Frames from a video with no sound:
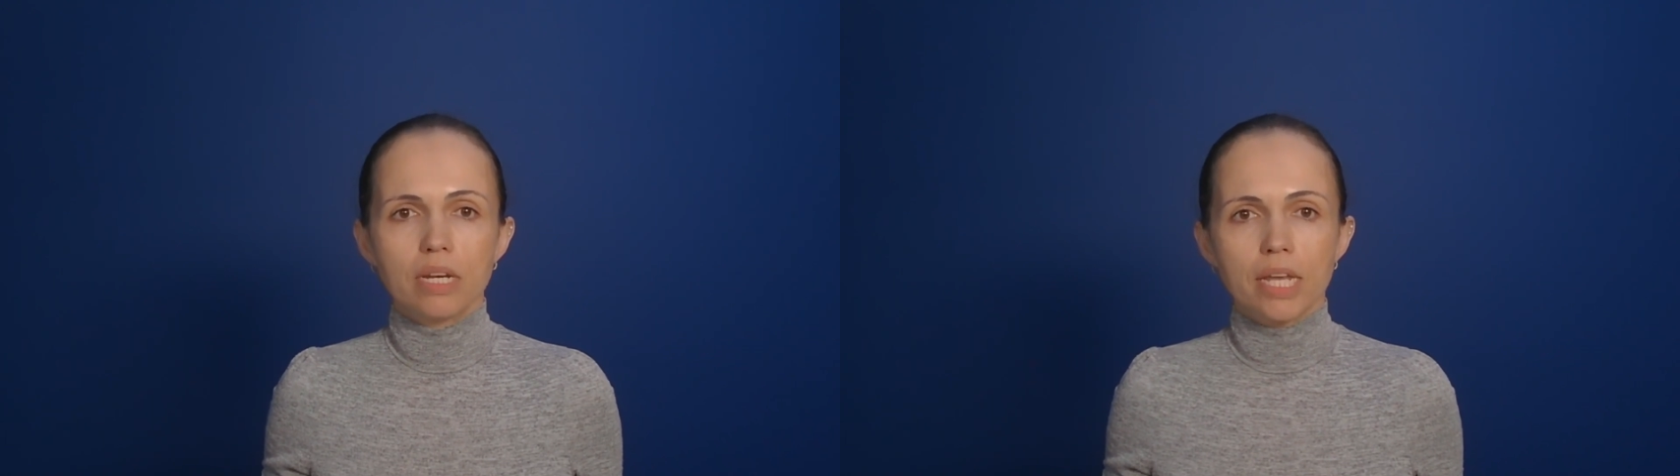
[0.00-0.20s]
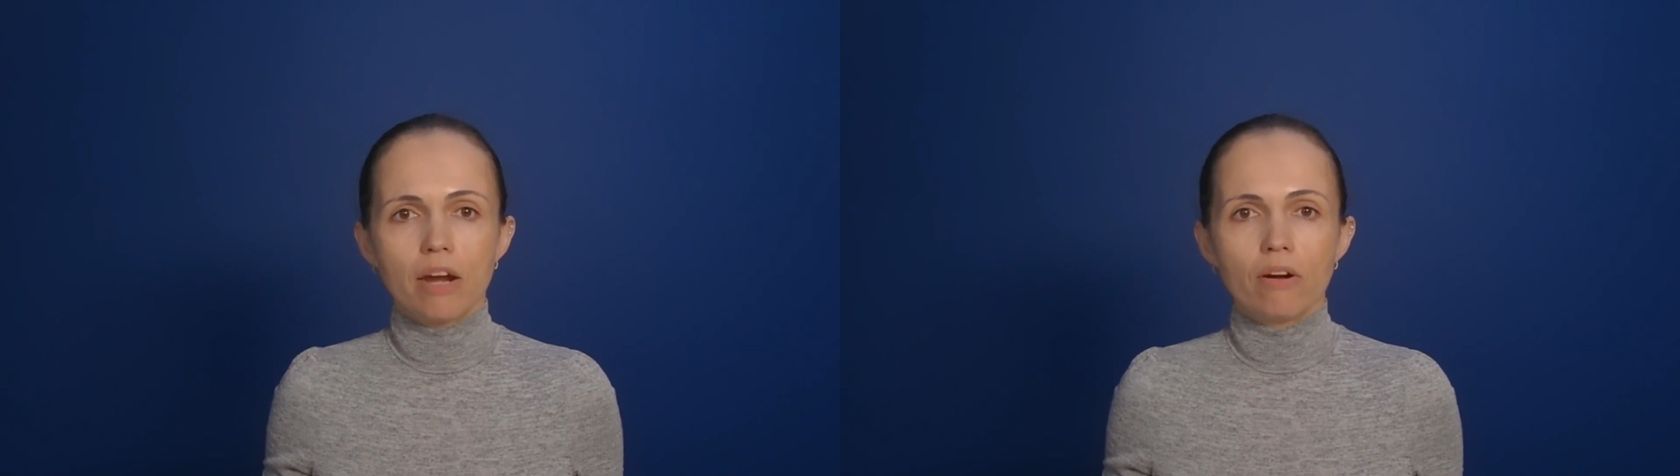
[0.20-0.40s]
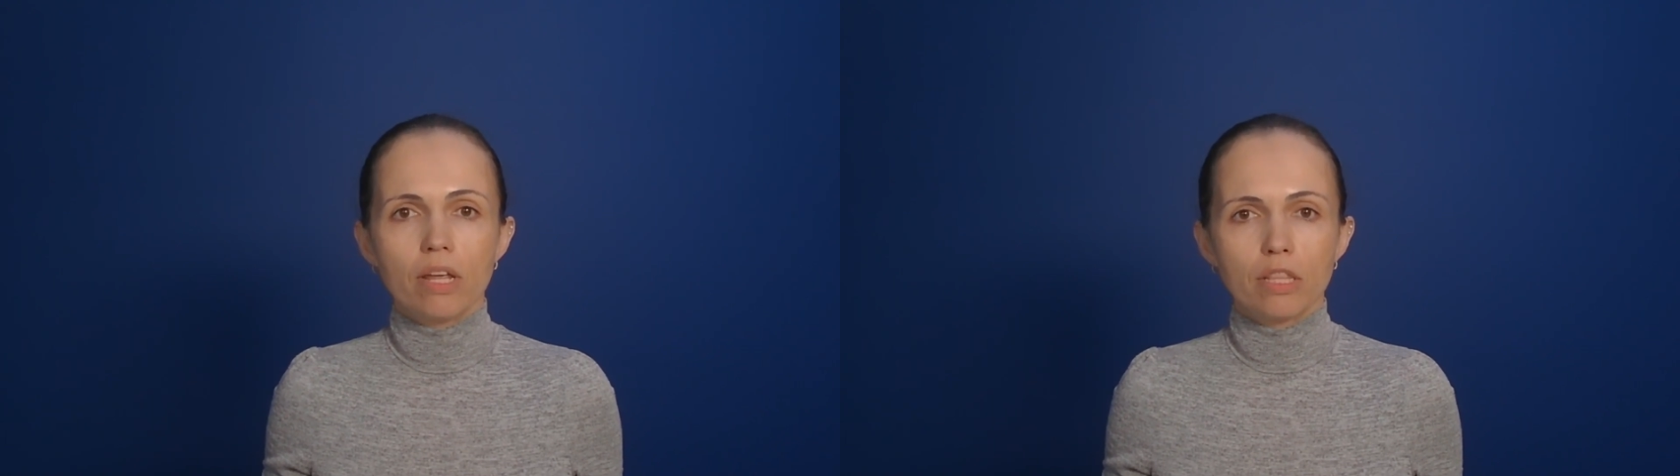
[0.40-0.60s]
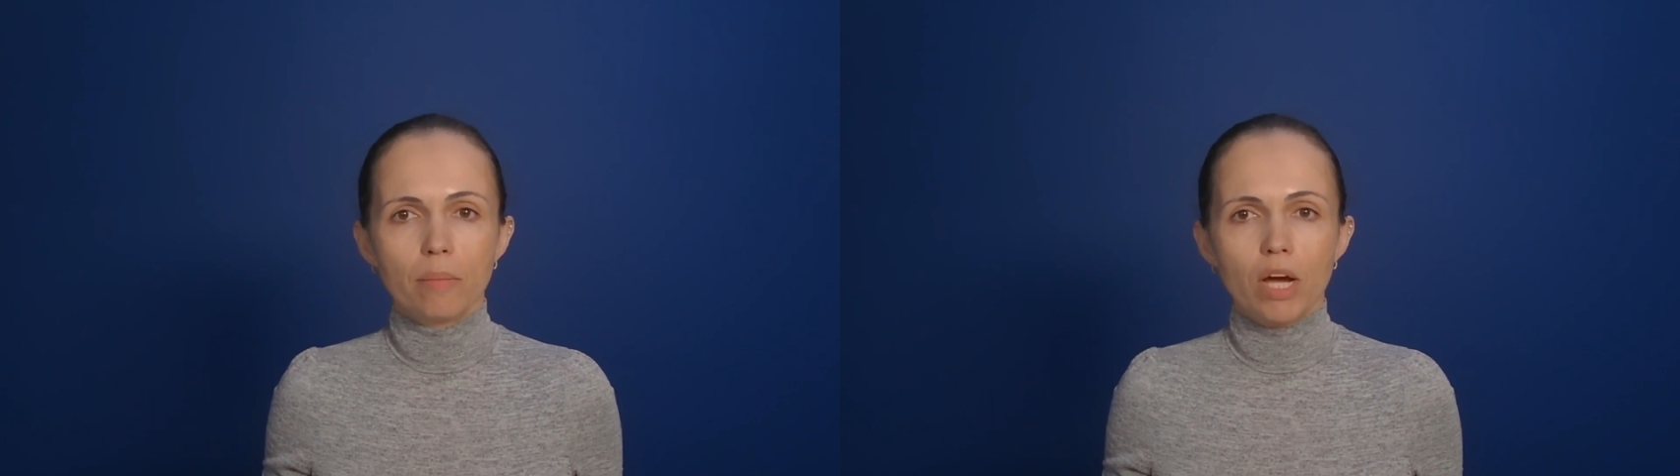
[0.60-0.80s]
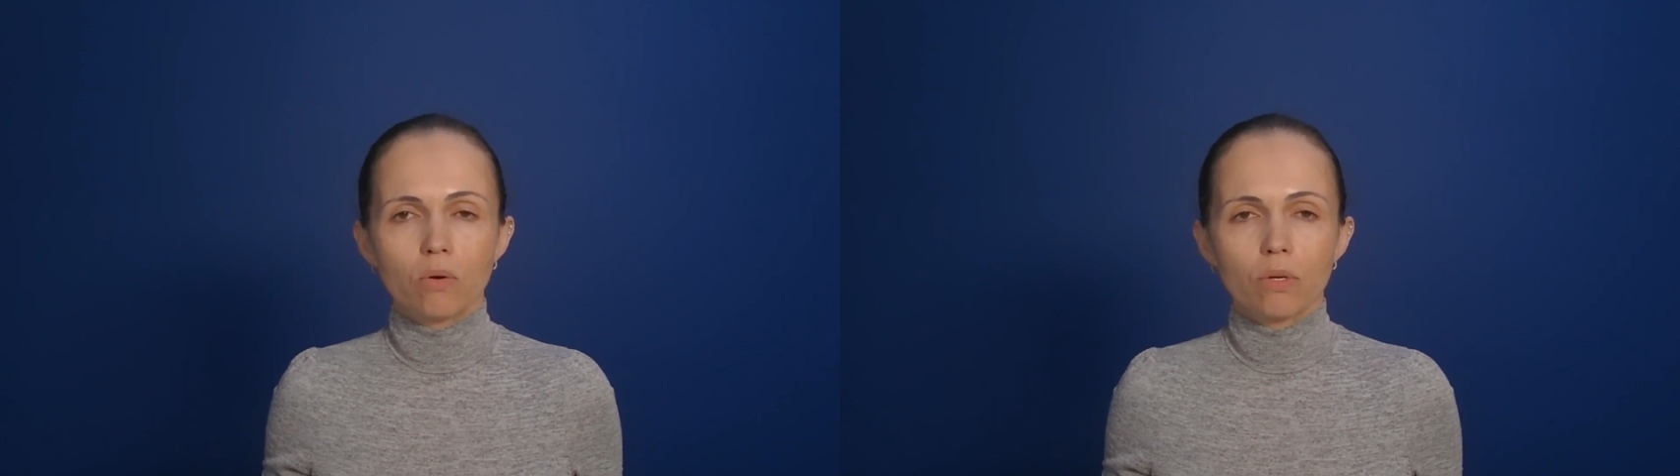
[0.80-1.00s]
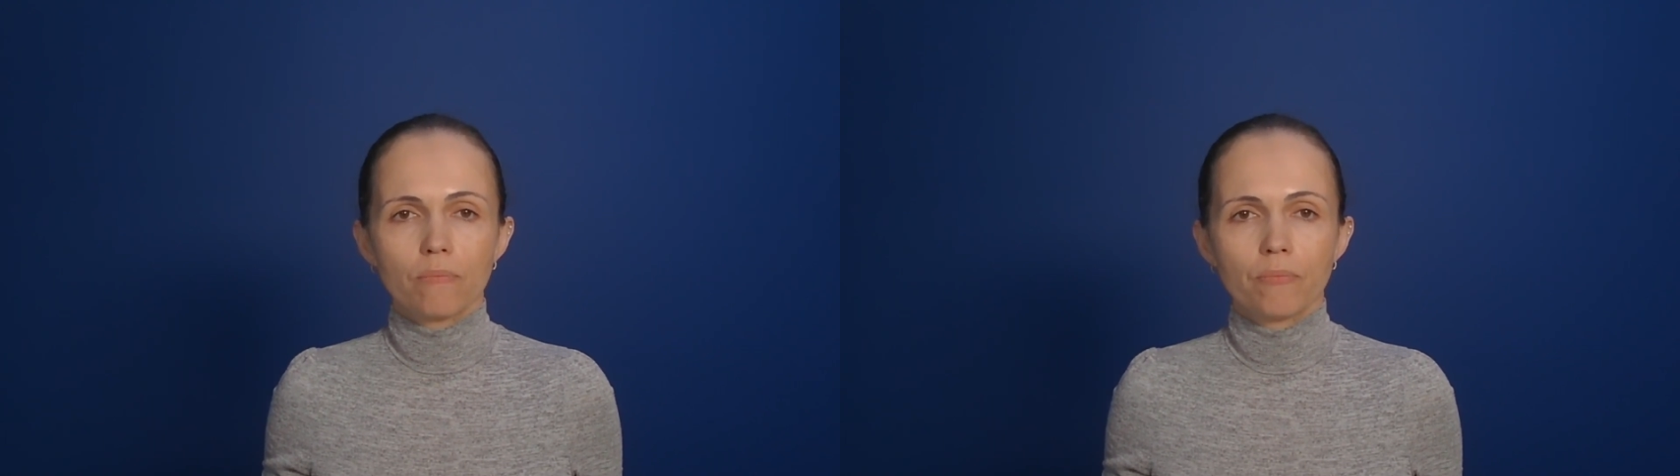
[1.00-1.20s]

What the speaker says: in carrying them out.